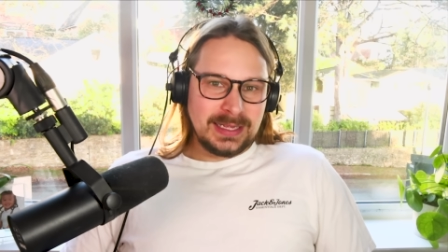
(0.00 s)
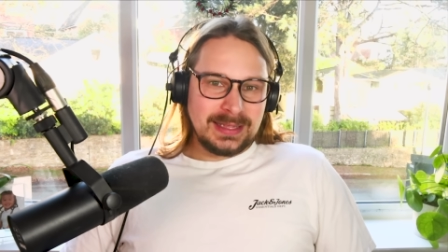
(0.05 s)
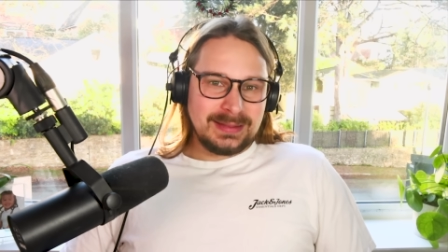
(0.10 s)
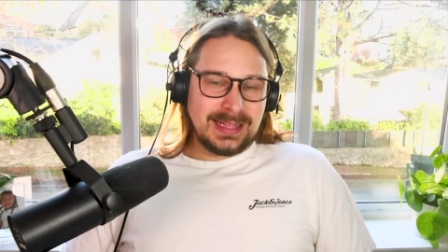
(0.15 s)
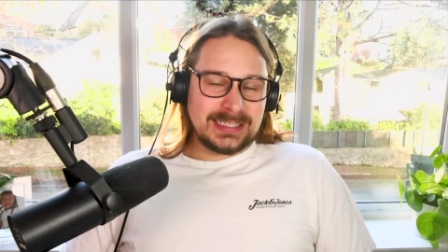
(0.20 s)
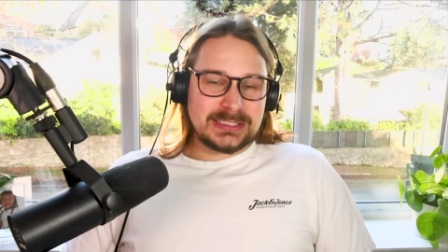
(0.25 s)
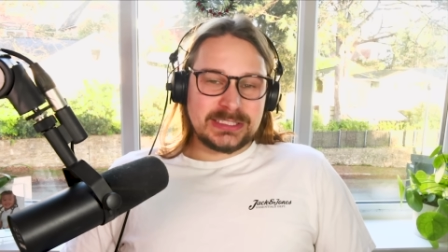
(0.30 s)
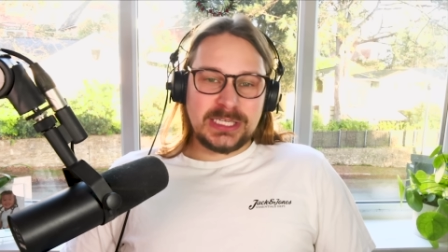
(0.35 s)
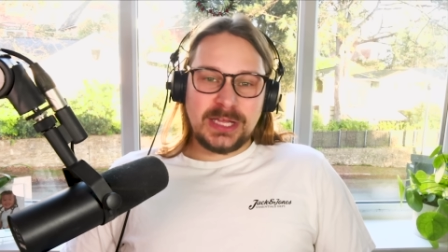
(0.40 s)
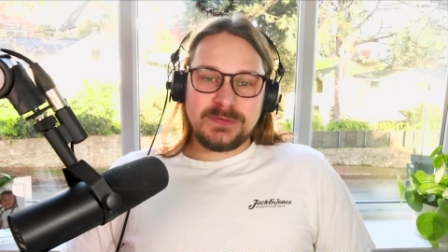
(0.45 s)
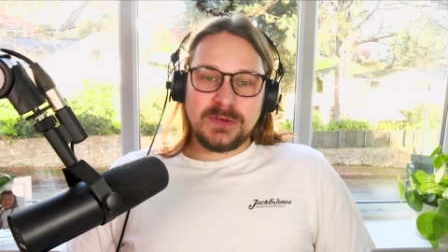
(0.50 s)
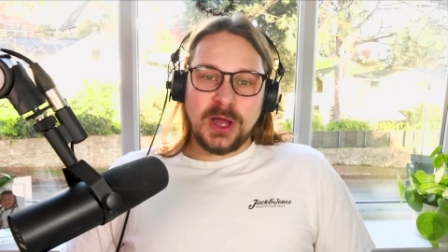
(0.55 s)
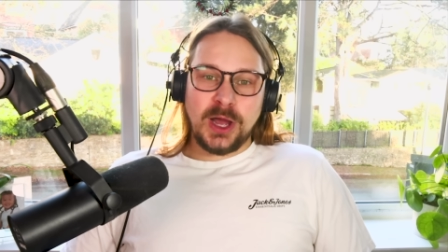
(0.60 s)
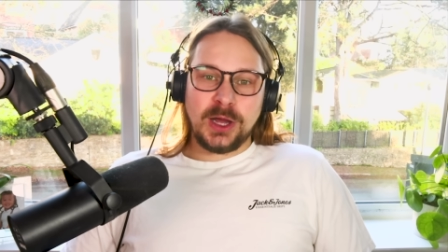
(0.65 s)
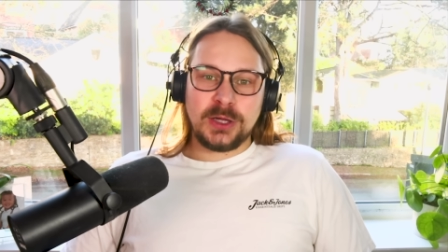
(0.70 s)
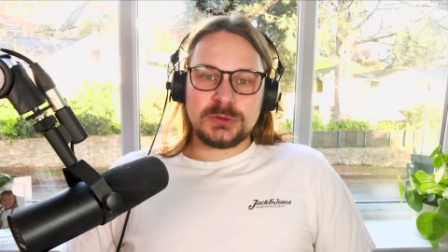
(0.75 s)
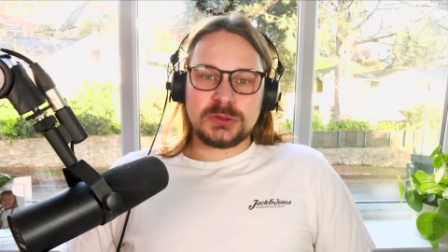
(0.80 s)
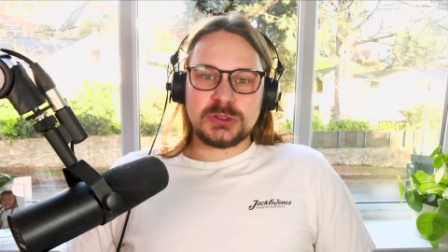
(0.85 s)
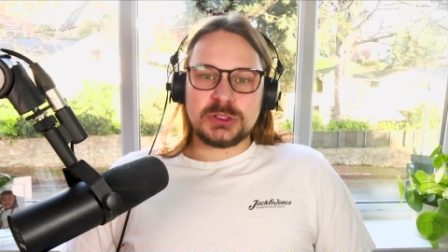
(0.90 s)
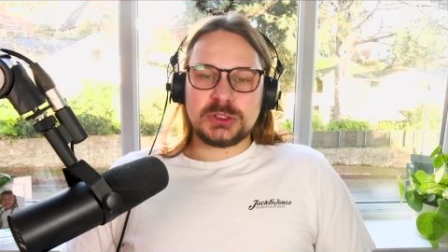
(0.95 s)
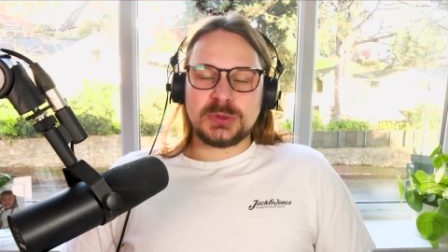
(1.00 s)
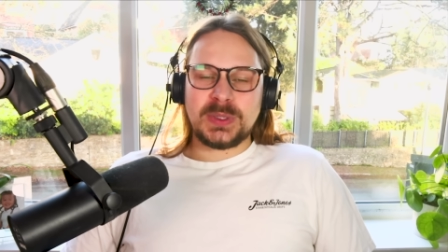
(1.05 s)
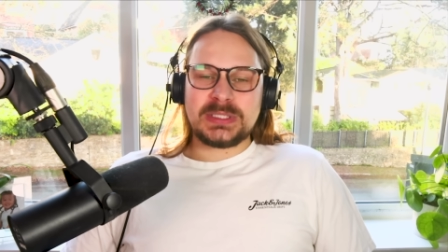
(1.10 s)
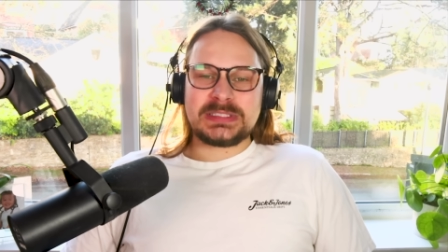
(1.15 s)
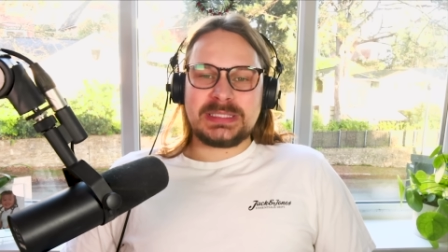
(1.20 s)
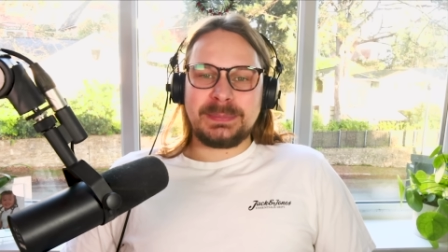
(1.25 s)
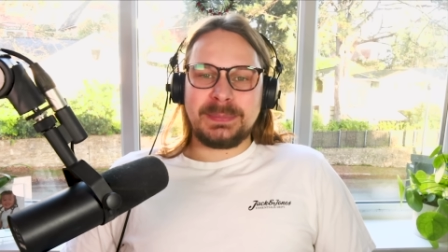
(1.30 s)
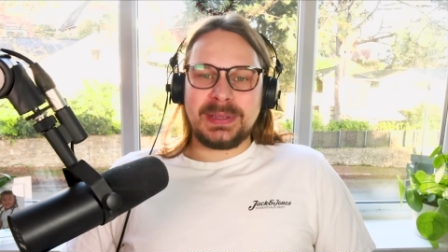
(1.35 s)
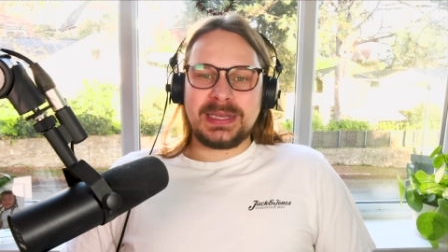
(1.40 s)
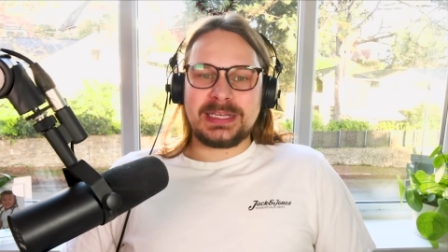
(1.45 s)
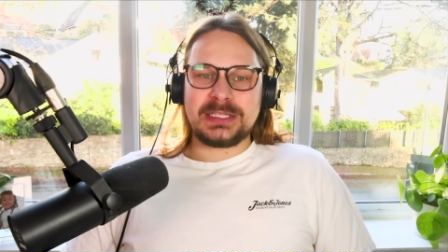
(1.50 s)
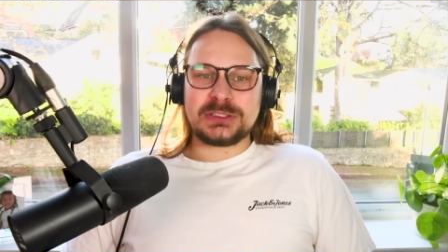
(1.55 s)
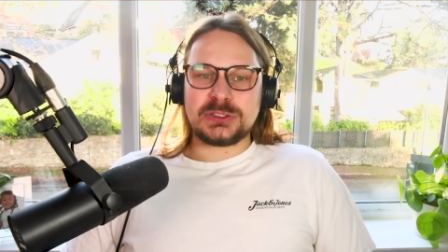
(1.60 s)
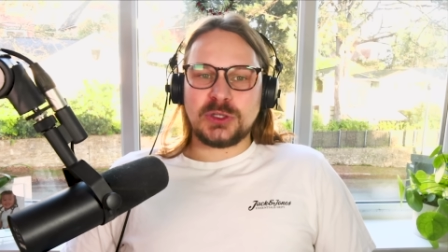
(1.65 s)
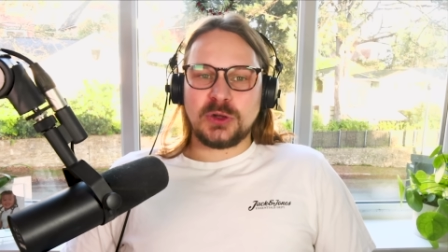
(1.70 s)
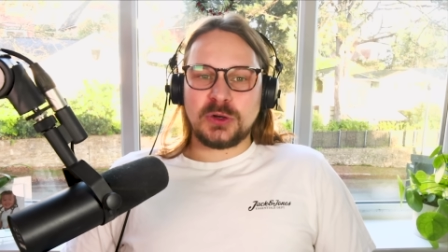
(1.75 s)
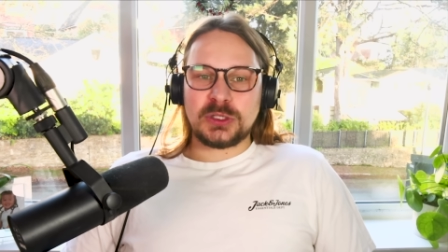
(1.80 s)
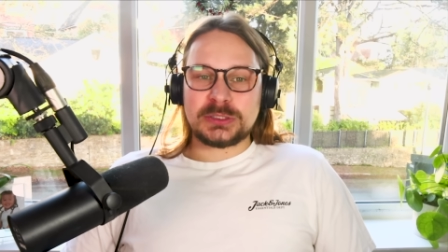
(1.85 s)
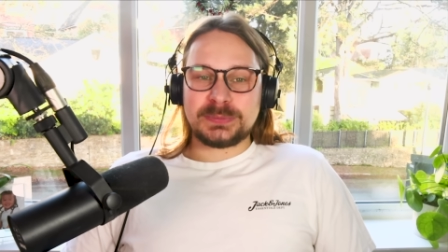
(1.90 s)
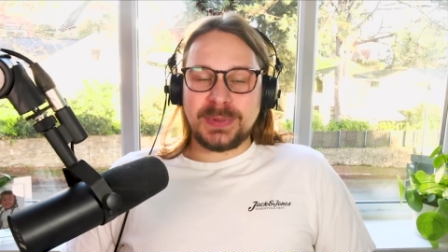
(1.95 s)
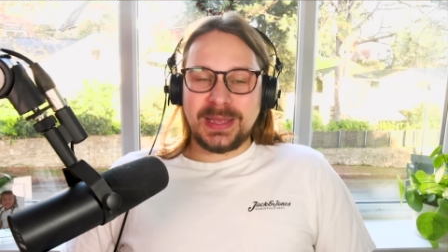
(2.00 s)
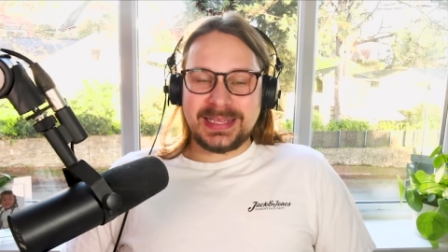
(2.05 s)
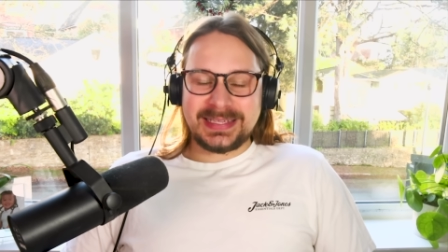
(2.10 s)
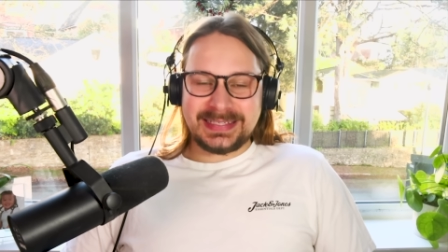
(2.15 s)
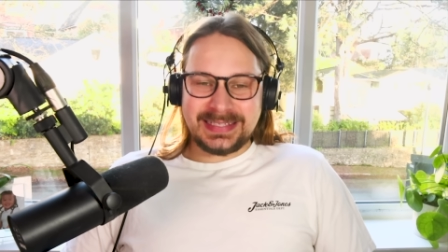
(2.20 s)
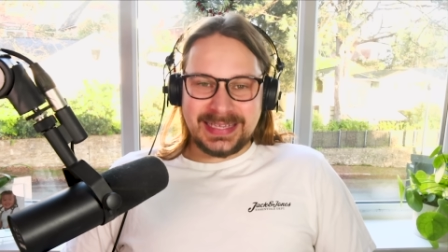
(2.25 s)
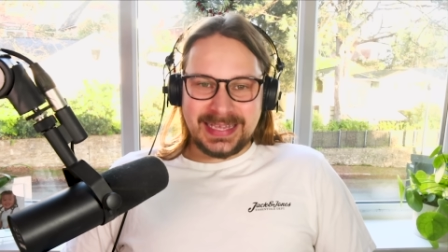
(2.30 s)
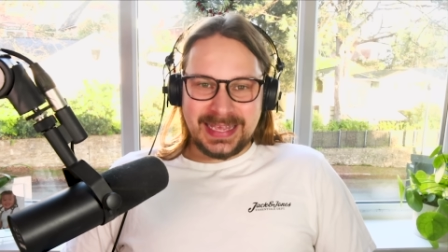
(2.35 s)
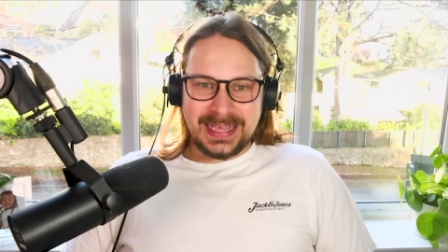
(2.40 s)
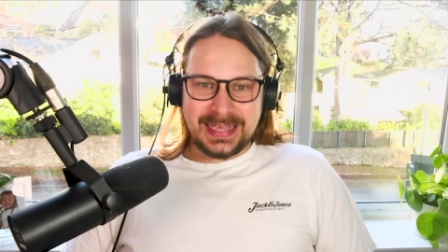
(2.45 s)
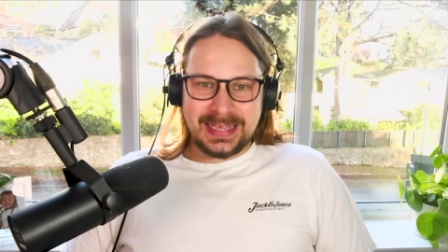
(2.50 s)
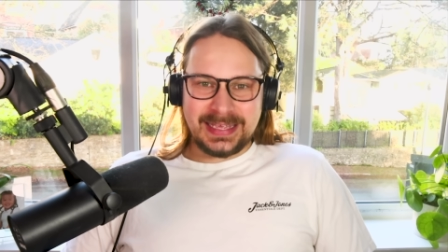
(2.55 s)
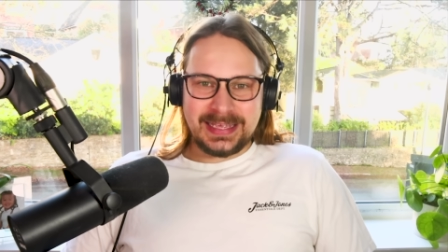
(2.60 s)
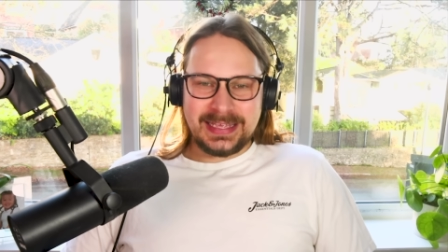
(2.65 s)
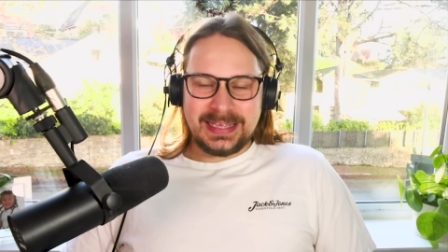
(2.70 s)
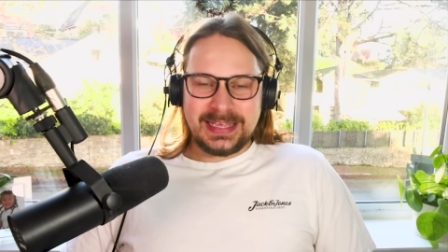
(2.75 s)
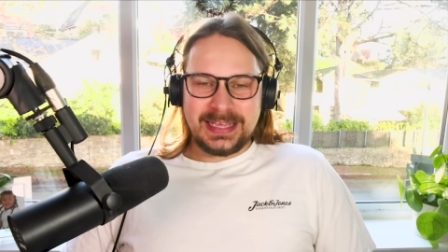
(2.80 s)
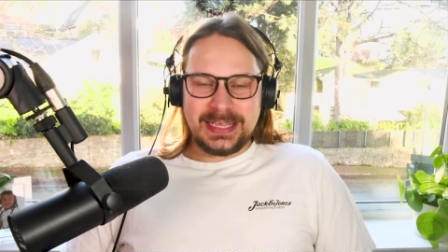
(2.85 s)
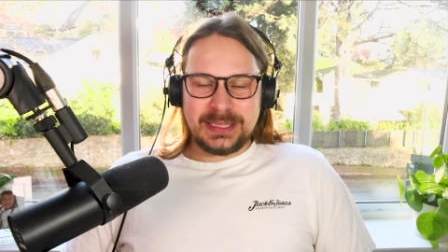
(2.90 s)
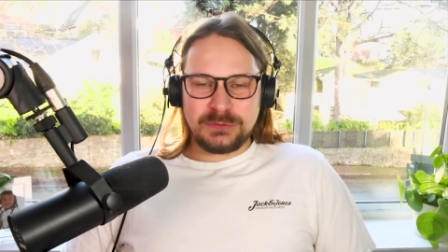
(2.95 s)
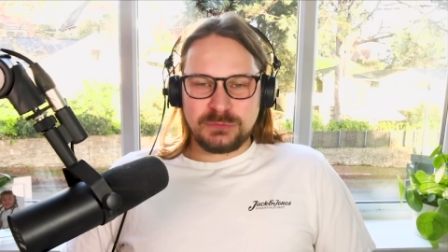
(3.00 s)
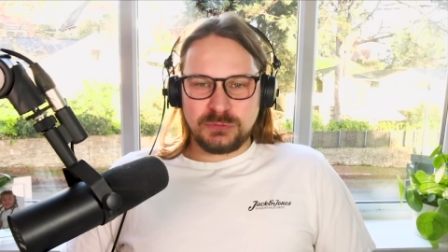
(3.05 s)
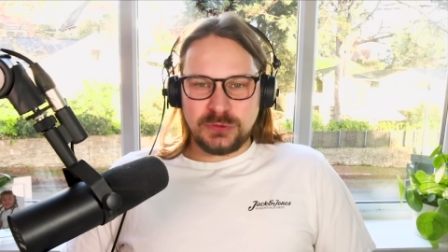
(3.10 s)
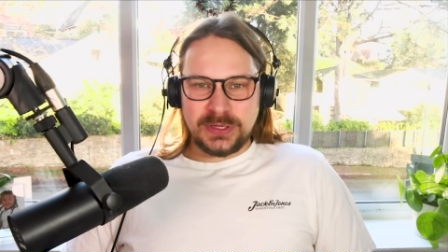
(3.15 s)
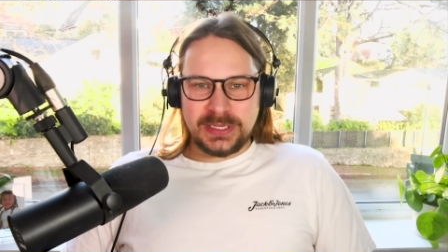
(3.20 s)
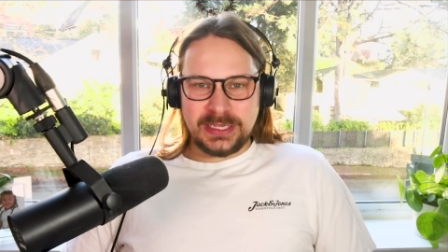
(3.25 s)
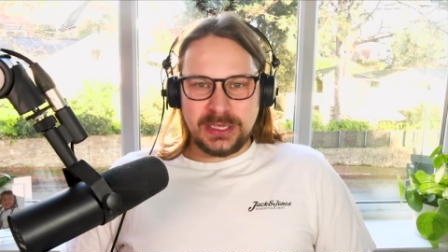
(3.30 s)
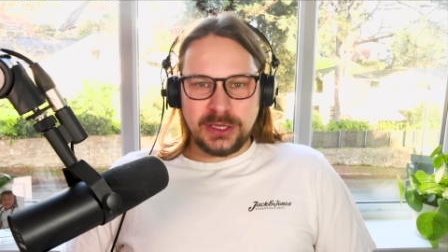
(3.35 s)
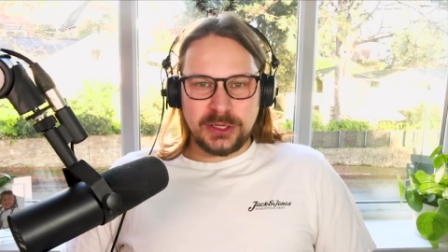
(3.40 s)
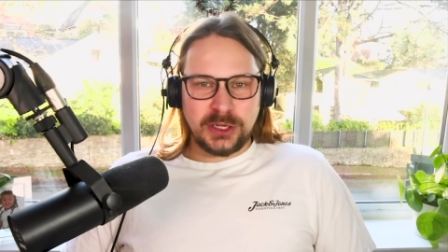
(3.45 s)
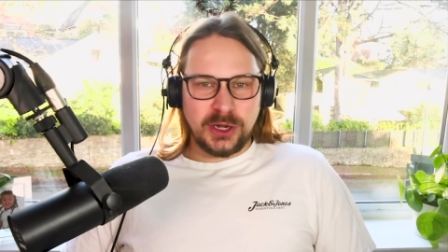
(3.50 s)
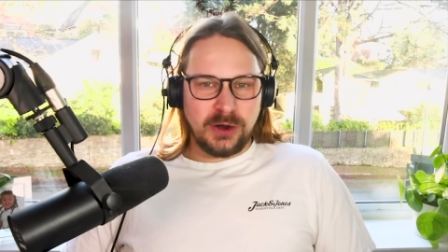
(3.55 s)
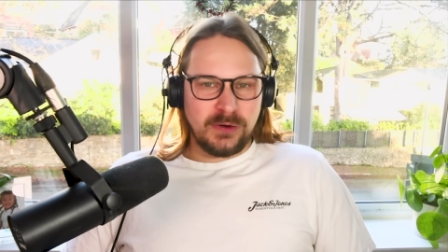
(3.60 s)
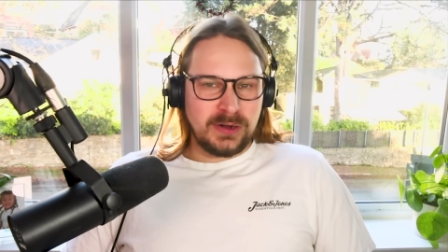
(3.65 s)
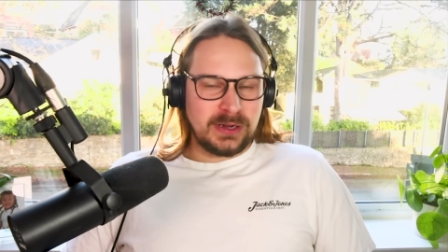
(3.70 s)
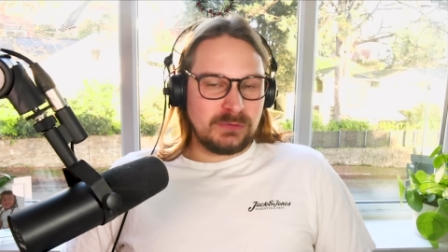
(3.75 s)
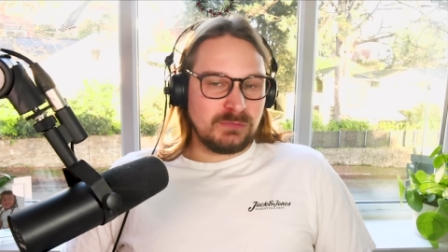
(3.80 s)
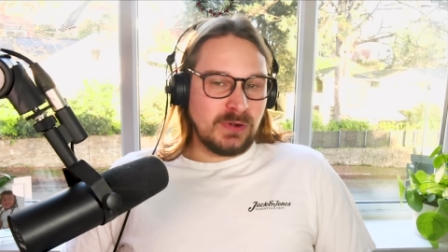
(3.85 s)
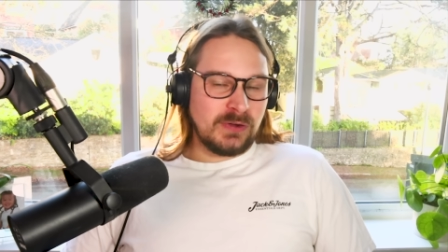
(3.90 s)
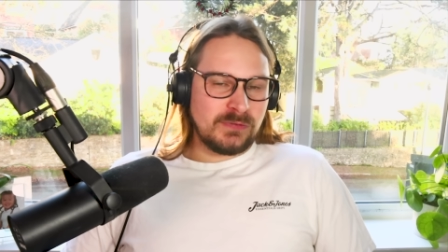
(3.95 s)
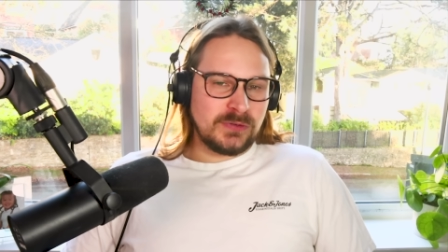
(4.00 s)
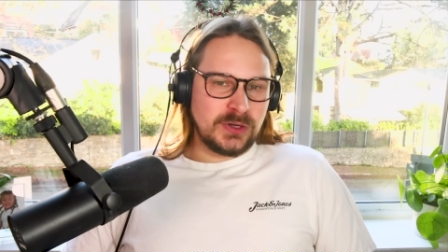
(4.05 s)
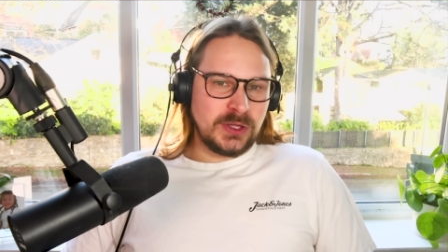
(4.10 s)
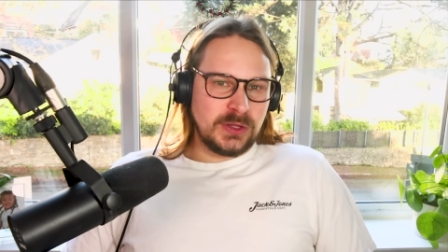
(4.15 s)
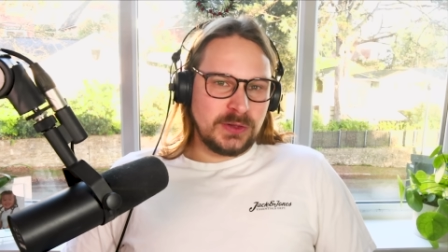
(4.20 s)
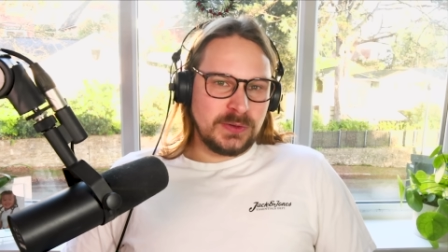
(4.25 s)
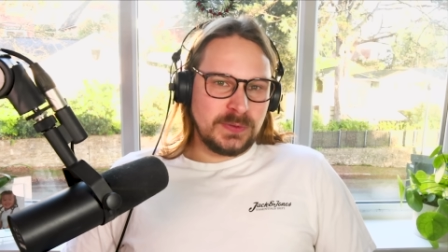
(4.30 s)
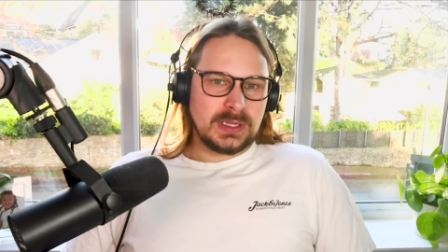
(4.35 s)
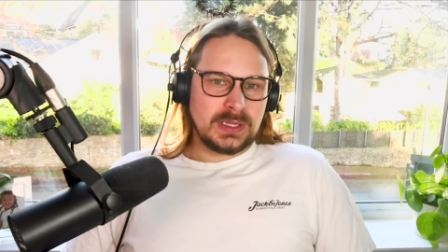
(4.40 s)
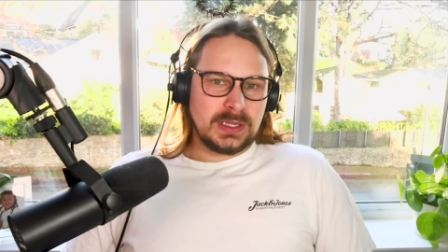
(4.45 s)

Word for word: That's another $120 billion per year in recurring revenue.